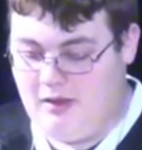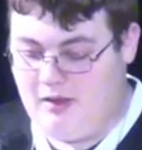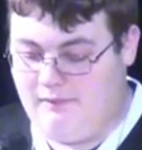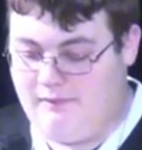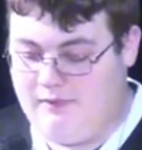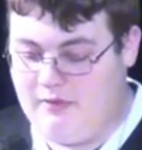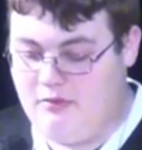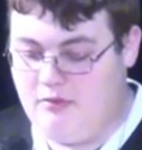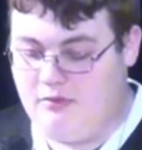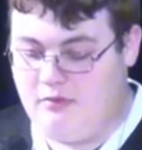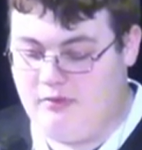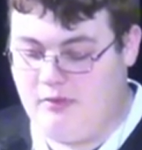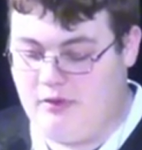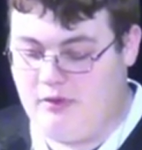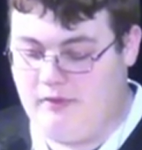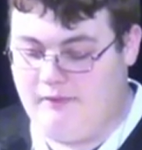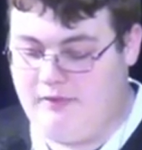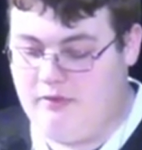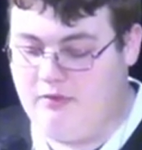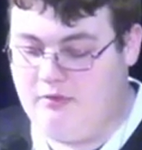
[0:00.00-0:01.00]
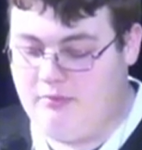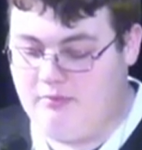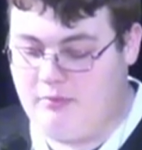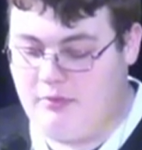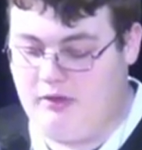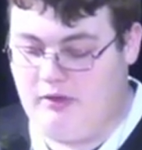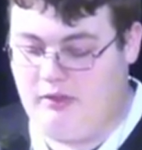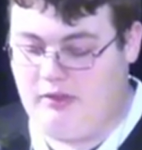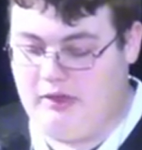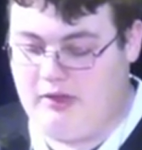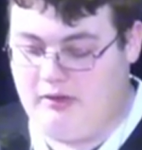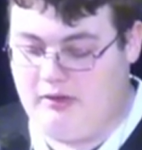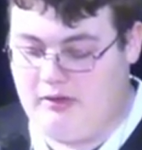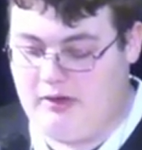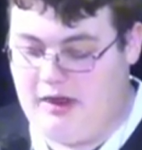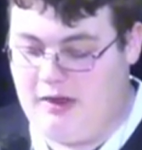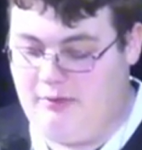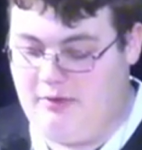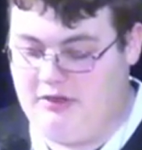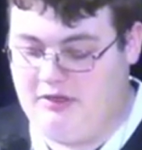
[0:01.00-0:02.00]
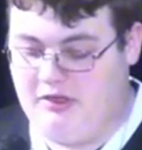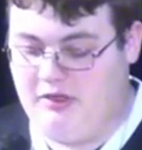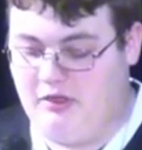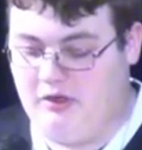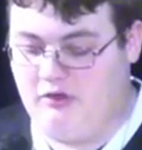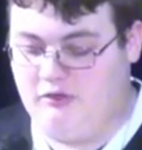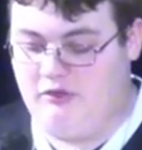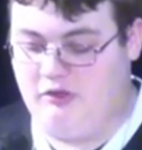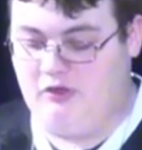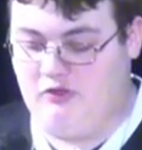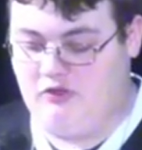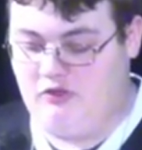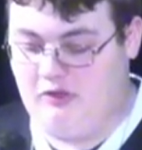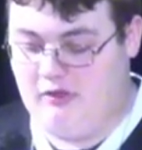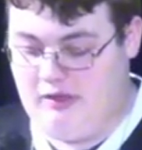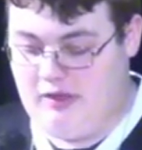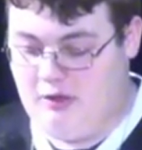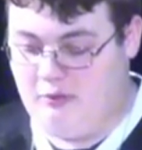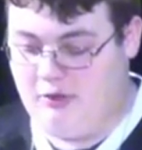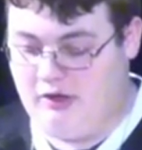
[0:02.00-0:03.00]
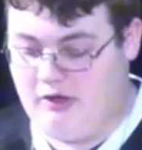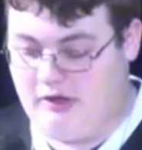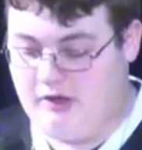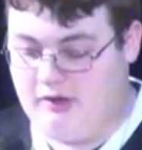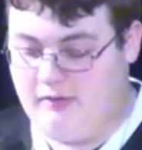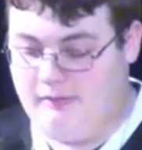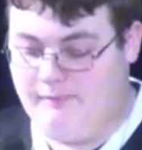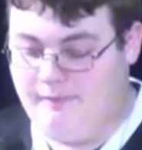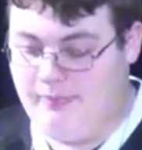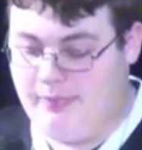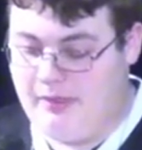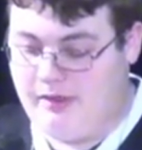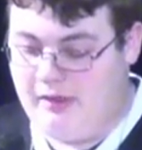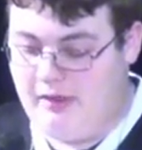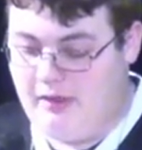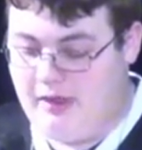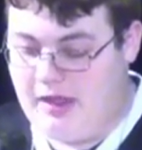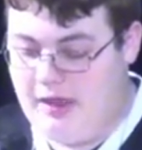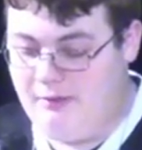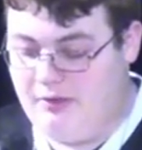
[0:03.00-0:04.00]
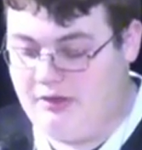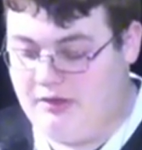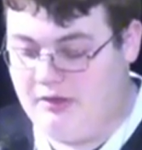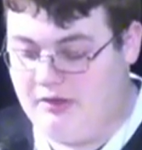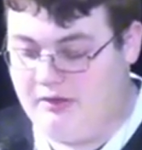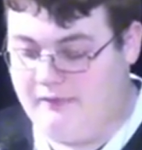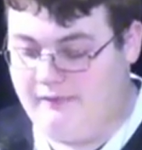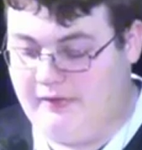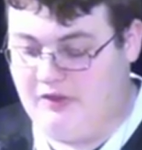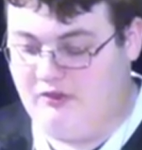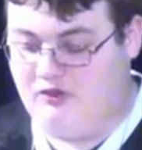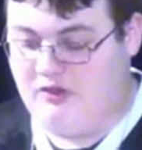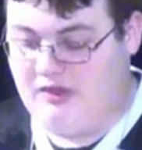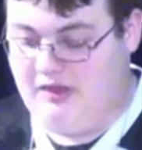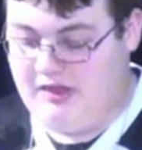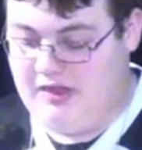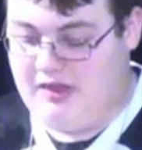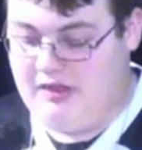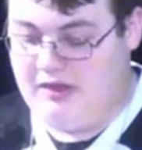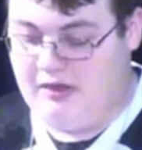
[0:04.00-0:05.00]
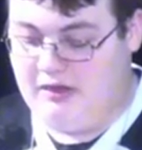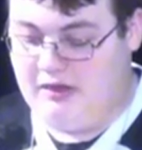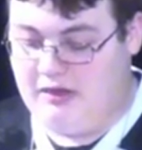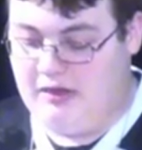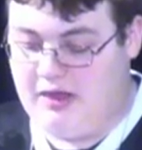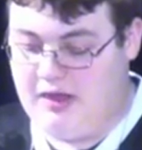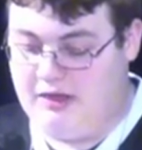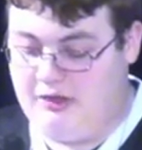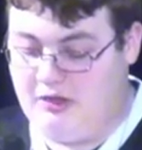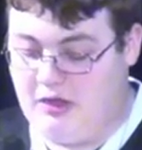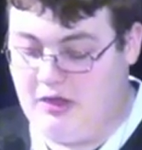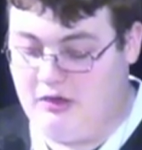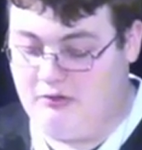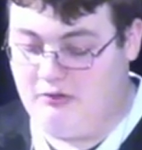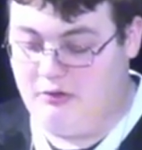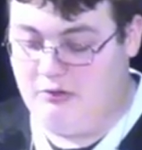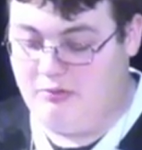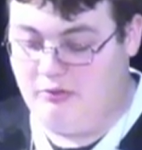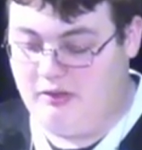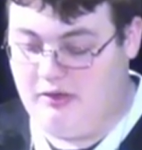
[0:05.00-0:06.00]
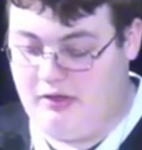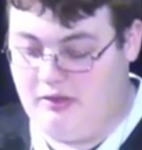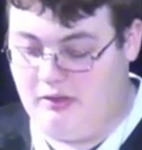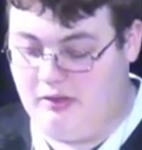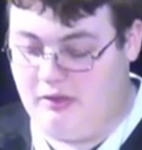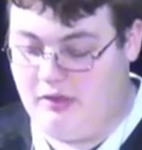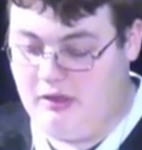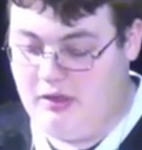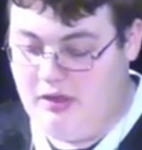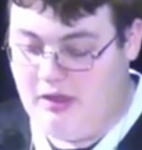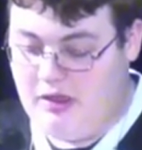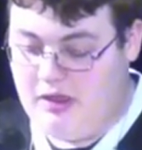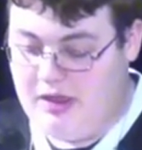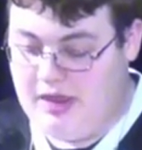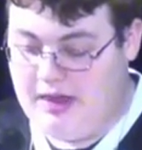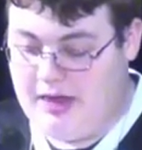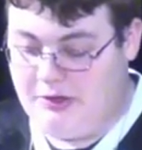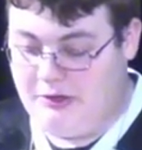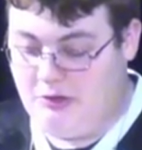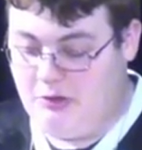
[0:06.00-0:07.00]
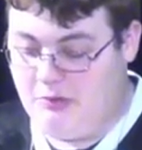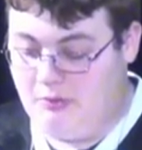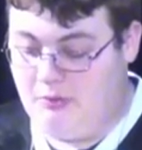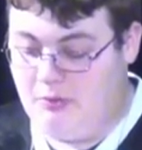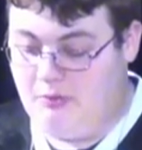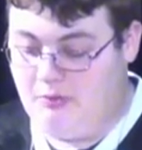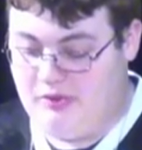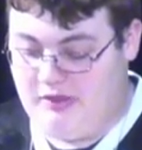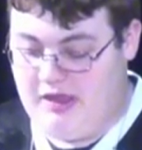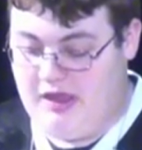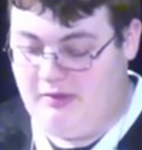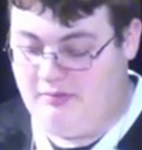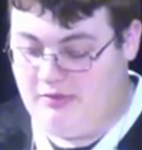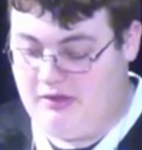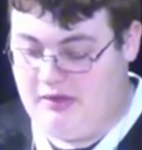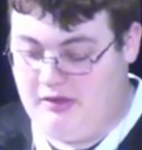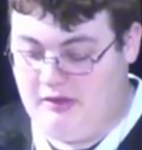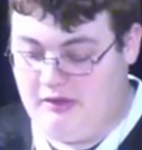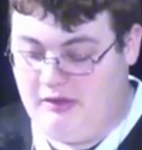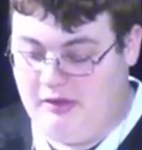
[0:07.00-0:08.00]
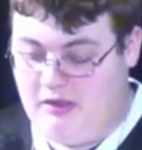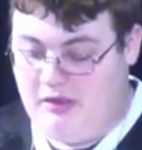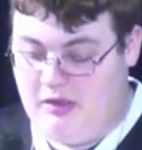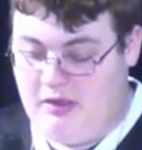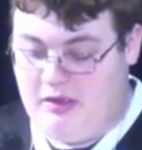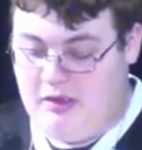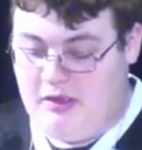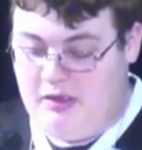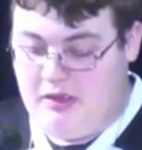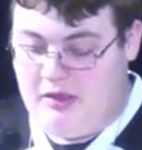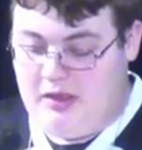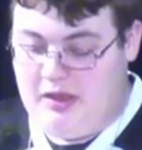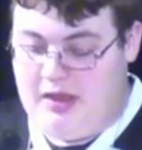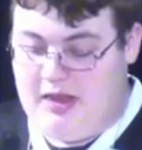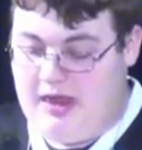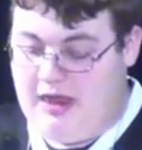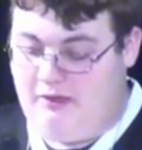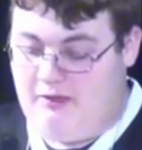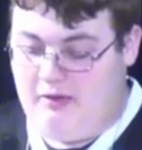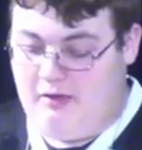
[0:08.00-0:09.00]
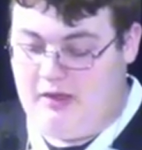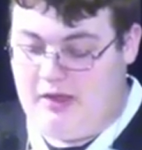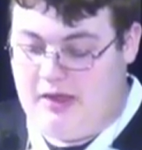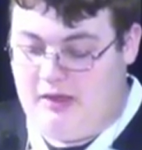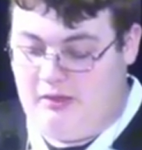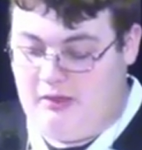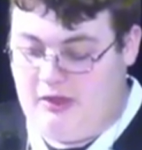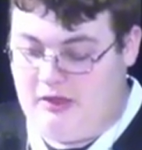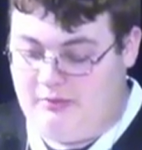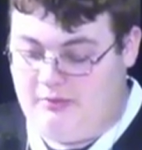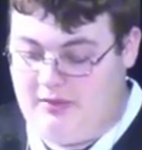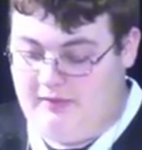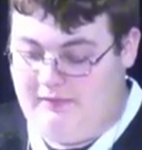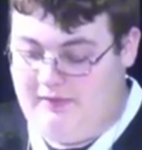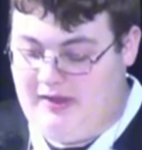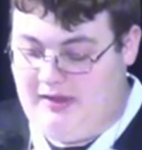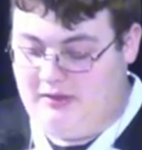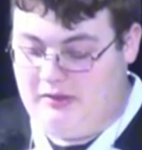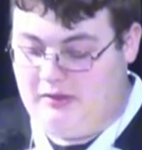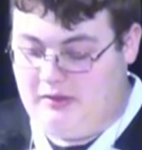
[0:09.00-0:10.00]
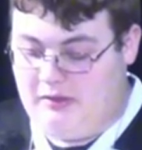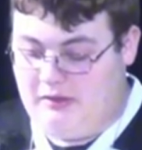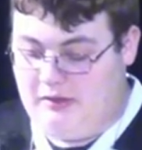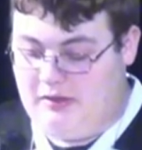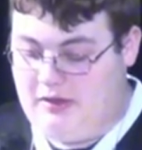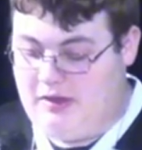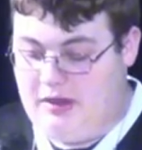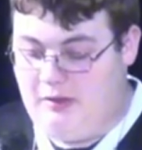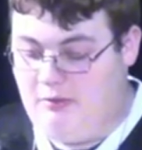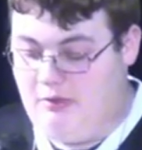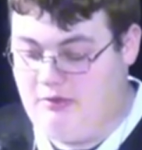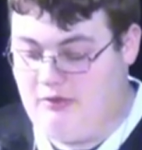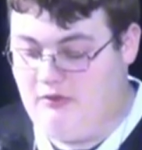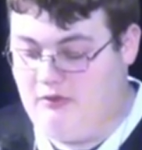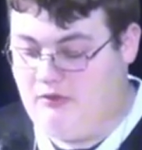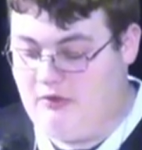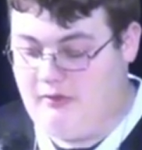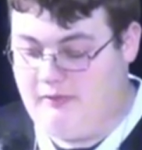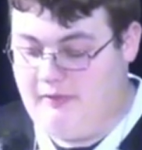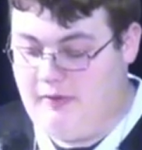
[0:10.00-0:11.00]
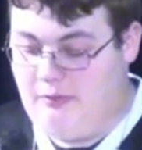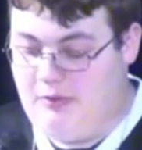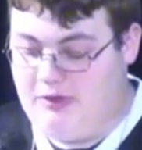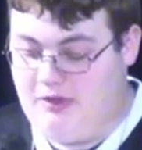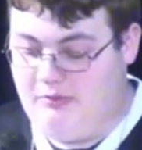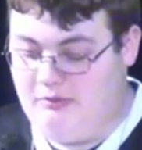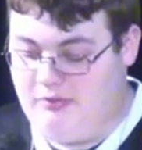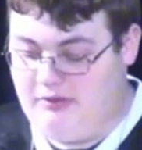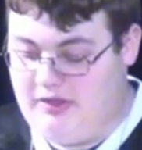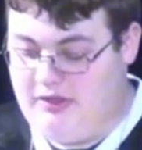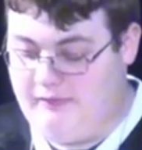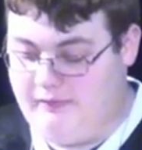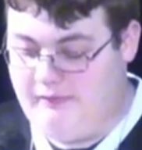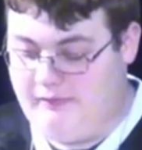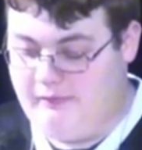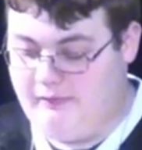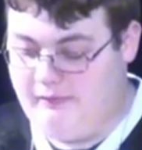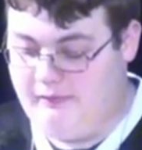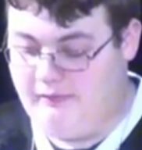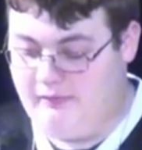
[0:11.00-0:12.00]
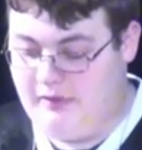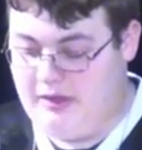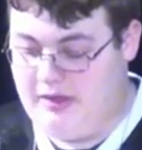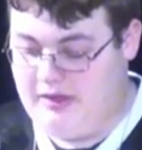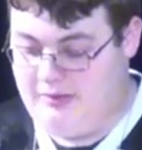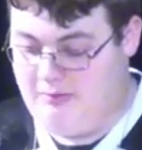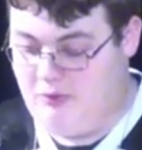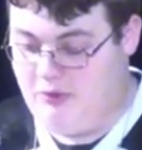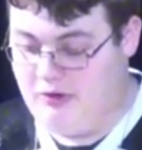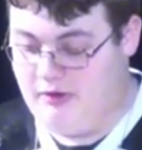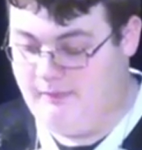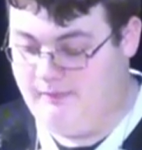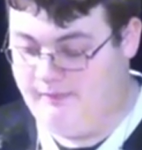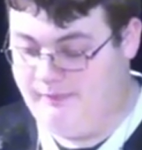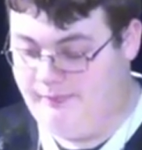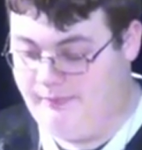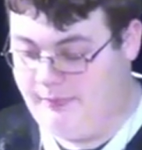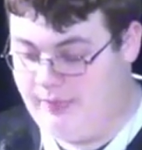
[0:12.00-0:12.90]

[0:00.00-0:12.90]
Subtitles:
A few months later, I went to Young Christians at work. I went to confession again. I talked to a priest, and I told him what was happening and how I lost my faith, and I wasn't sure if I wanted to believe anymore.